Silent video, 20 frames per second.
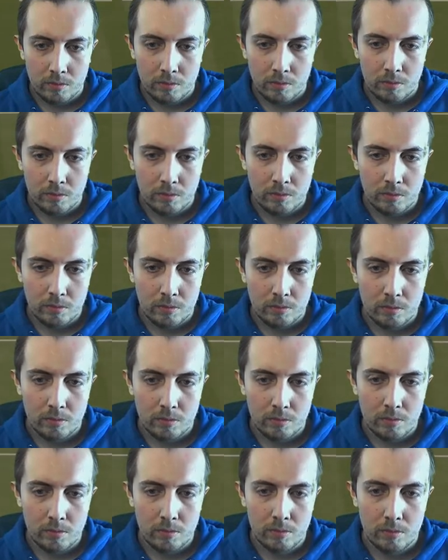
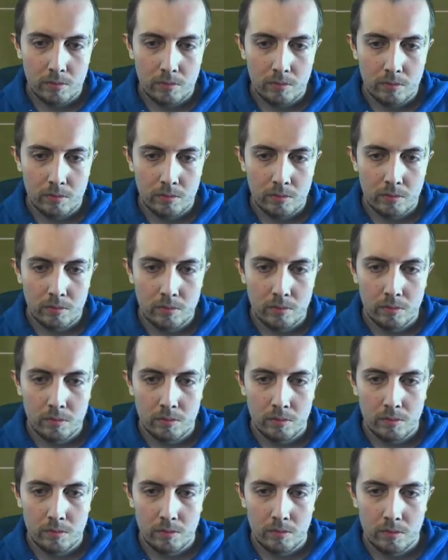
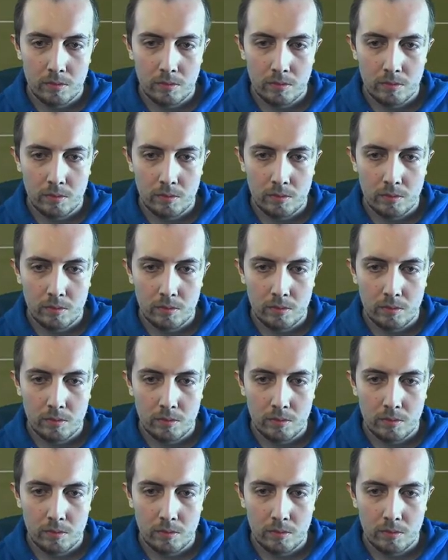(silence)